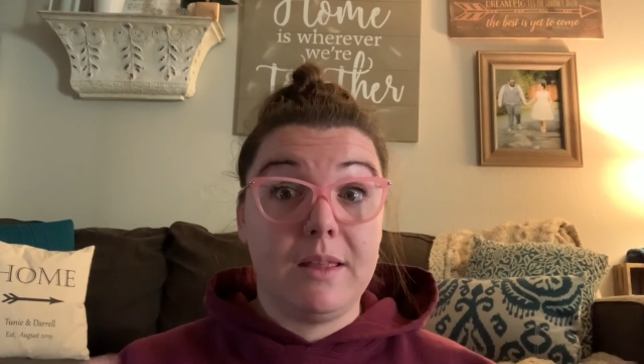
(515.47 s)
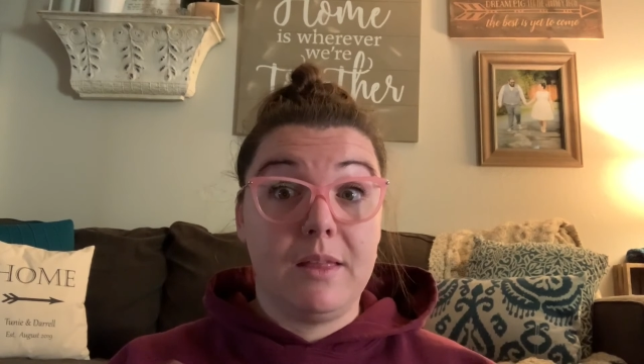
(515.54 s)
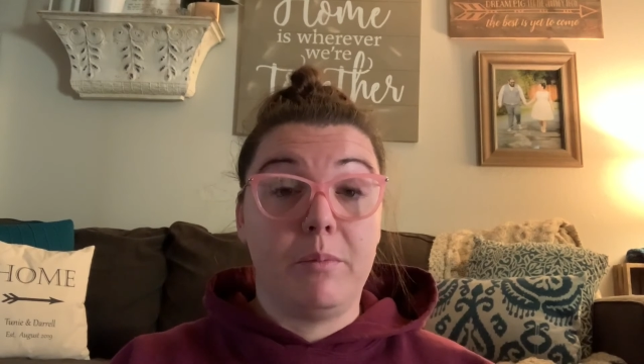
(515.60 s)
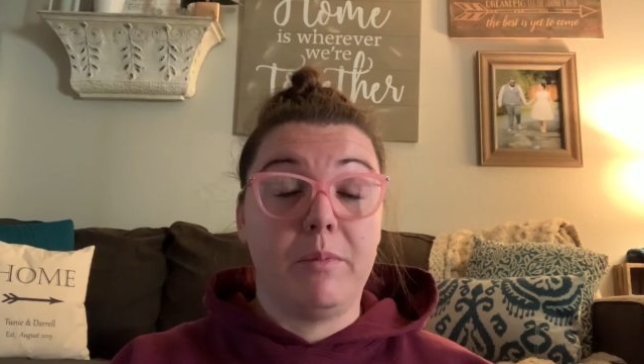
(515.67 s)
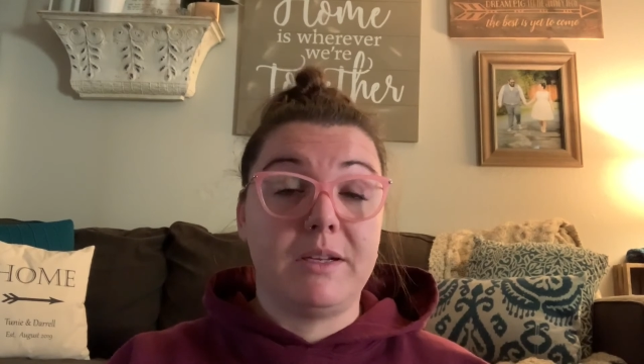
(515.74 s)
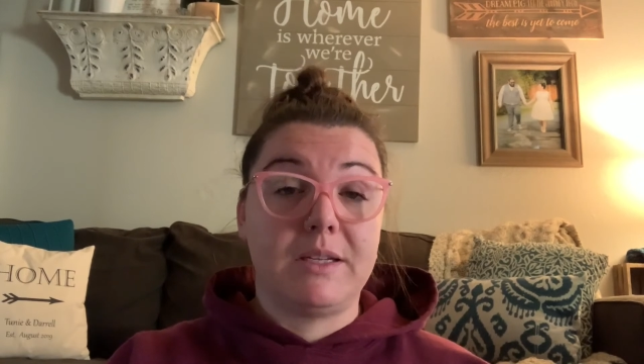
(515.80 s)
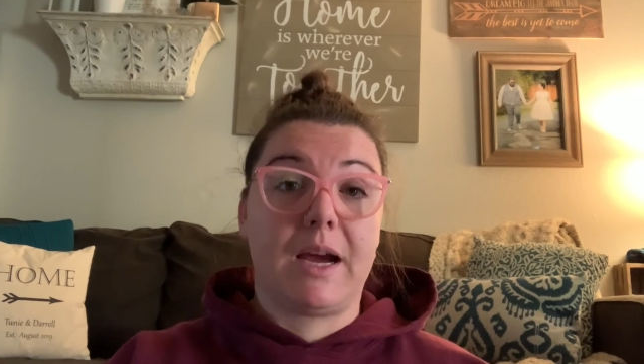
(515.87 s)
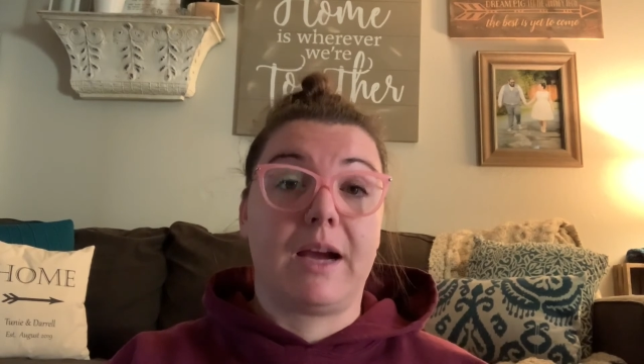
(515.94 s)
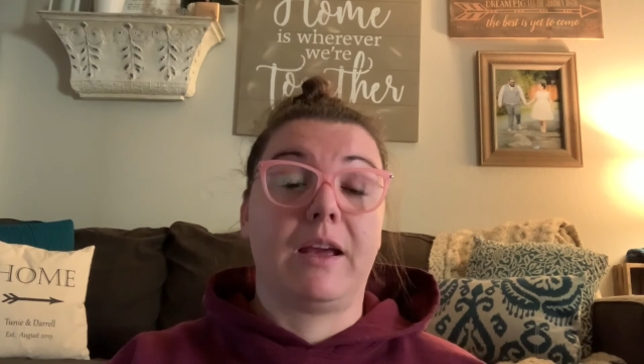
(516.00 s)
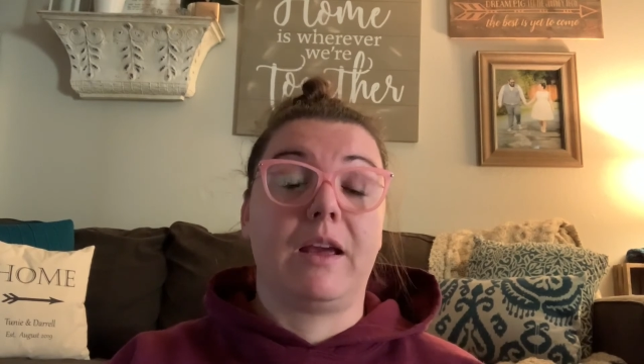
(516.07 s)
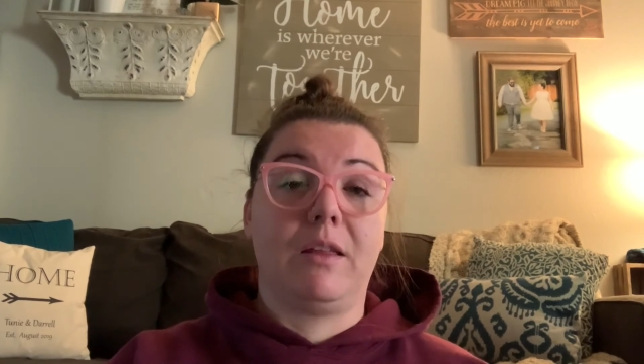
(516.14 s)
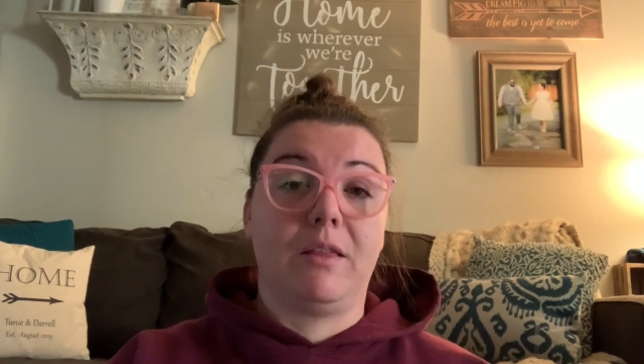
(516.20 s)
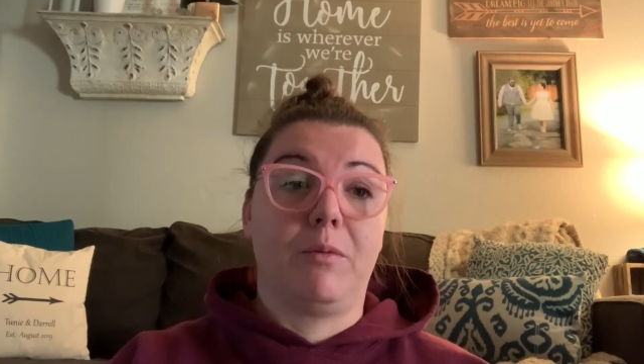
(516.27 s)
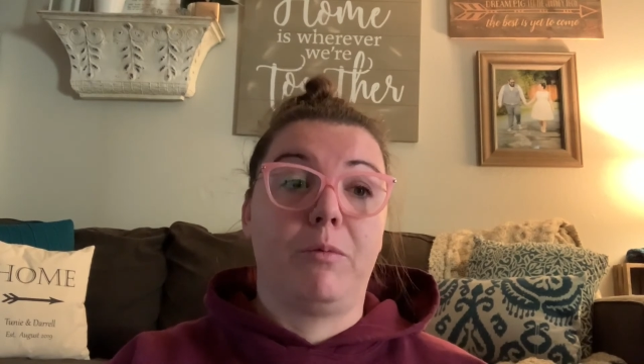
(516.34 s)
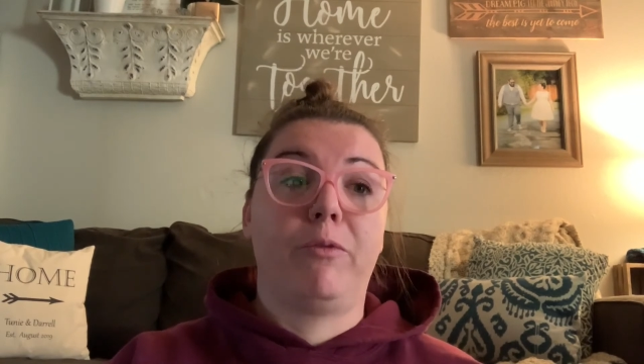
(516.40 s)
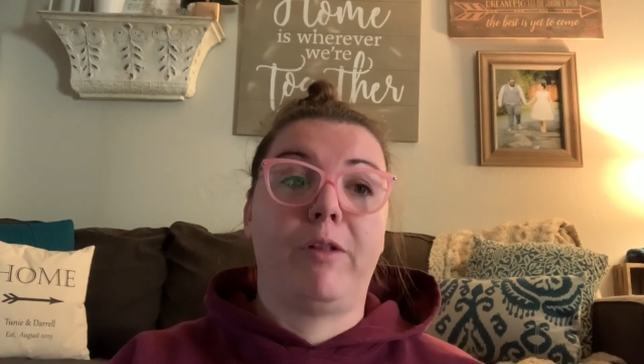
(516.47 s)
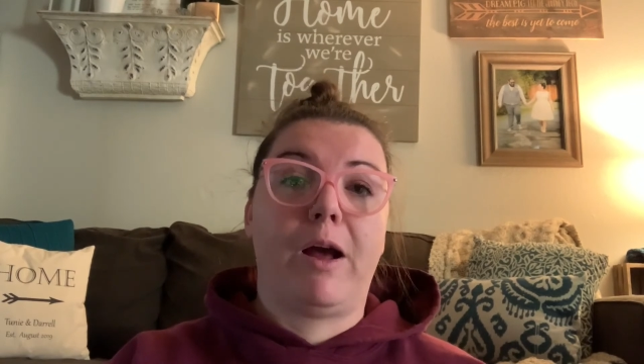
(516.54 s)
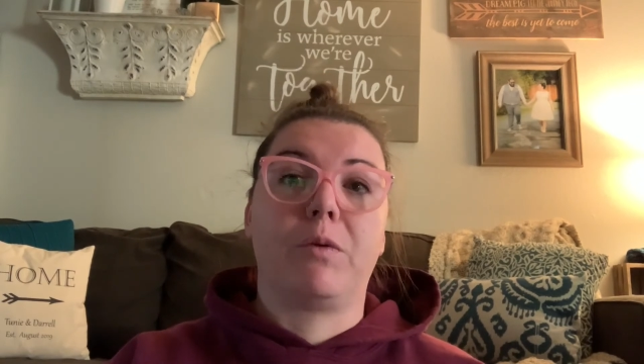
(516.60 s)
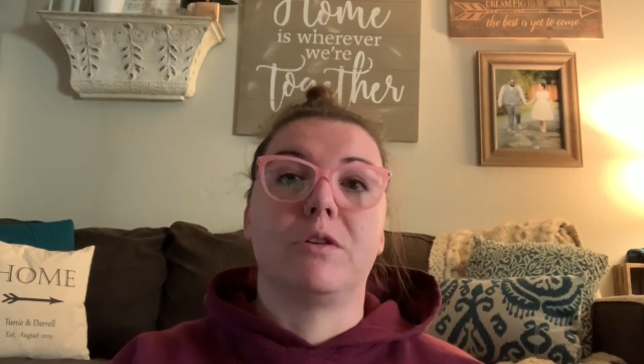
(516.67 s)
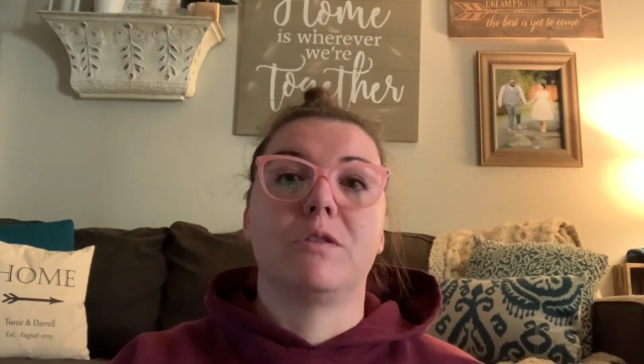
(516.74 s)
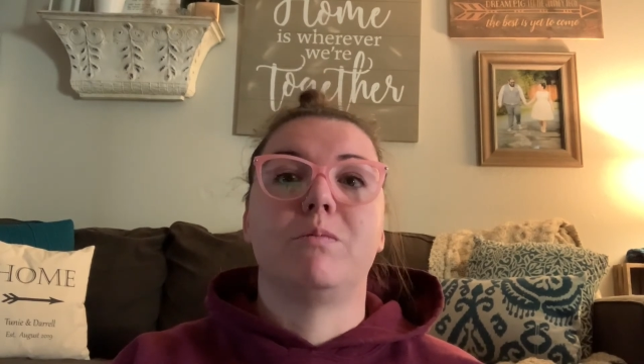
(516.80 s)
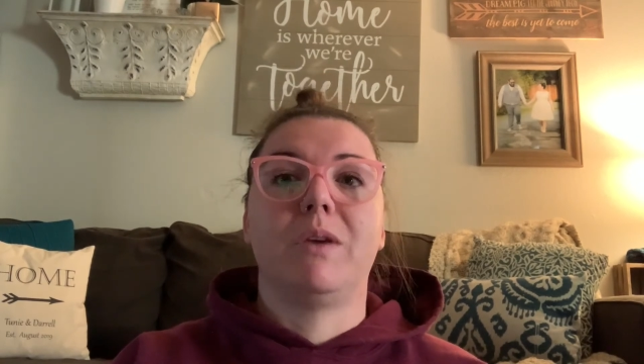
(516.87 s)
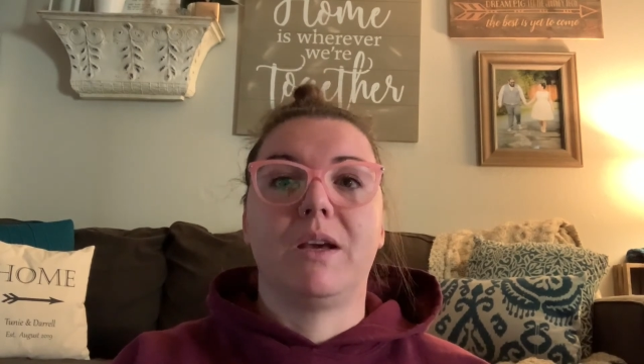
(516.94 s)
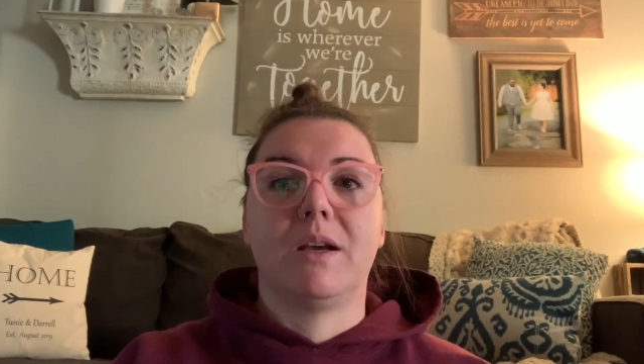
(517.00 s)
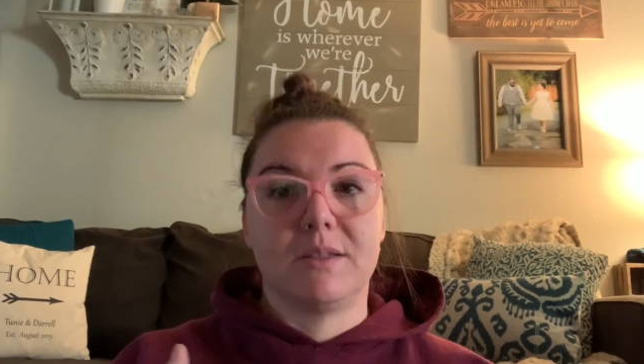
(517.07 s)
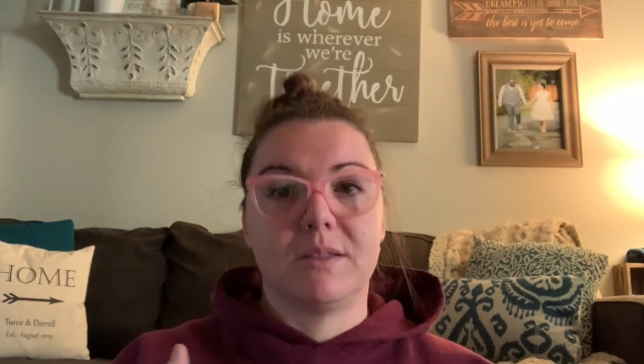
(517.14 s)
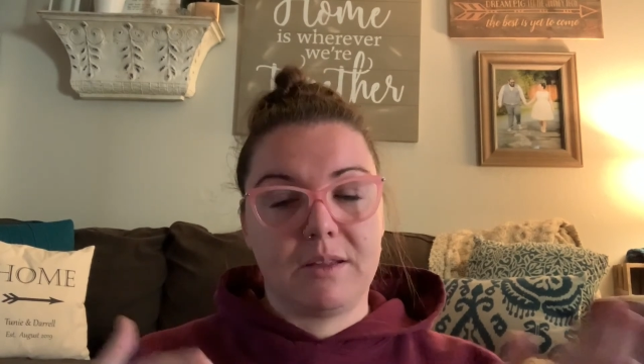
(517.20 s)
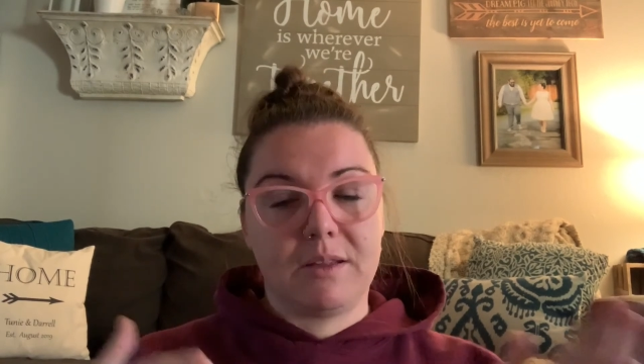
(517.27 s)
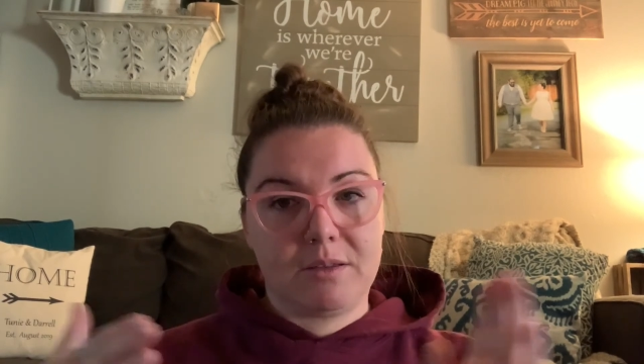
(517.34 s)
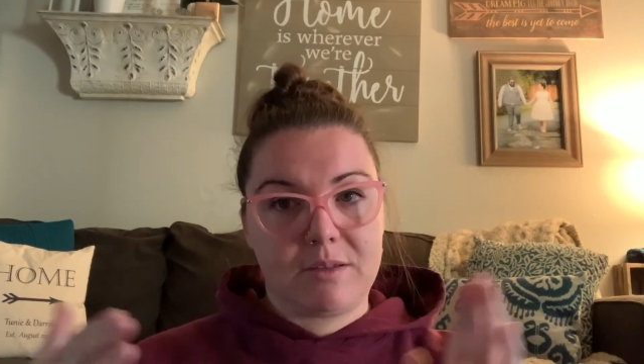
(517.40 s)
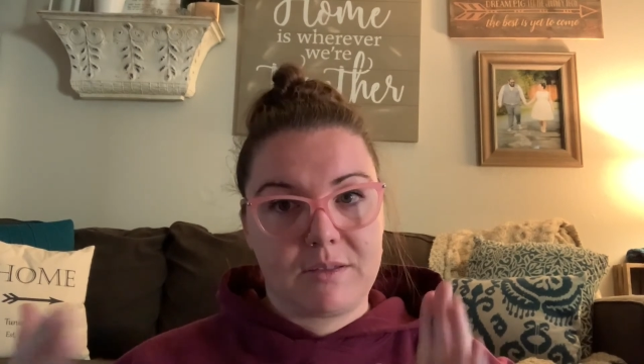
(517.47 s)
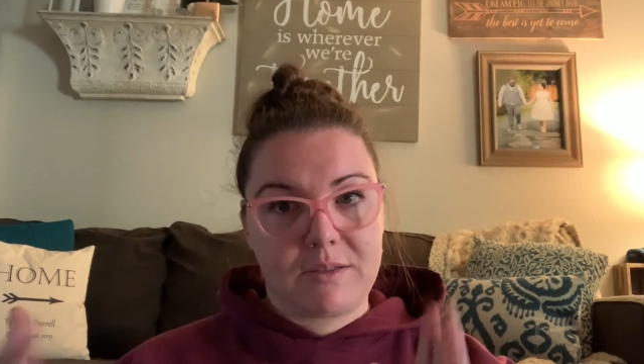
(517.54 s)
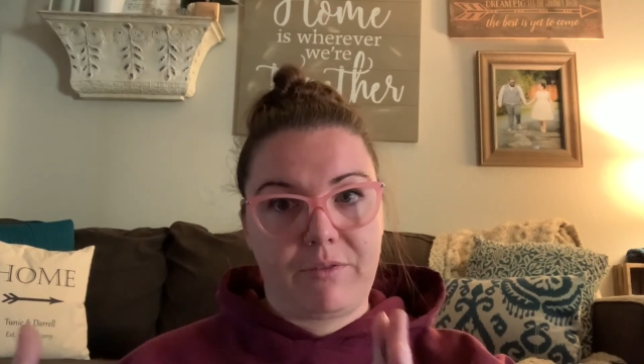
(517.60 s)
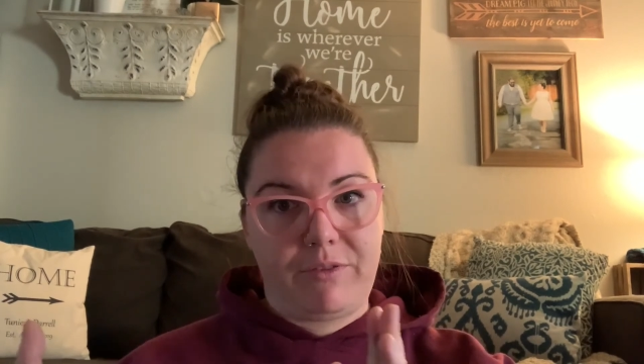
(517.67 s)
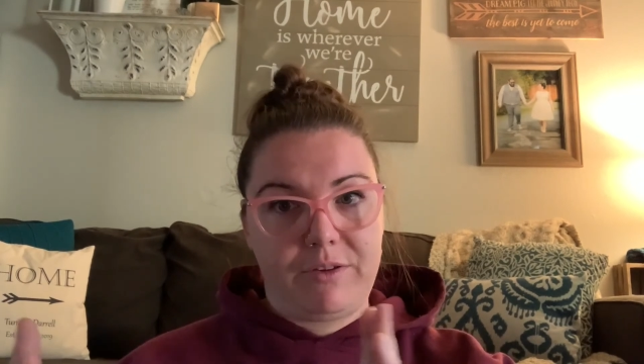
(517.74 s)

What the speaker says: them attacking the flowers because the stuff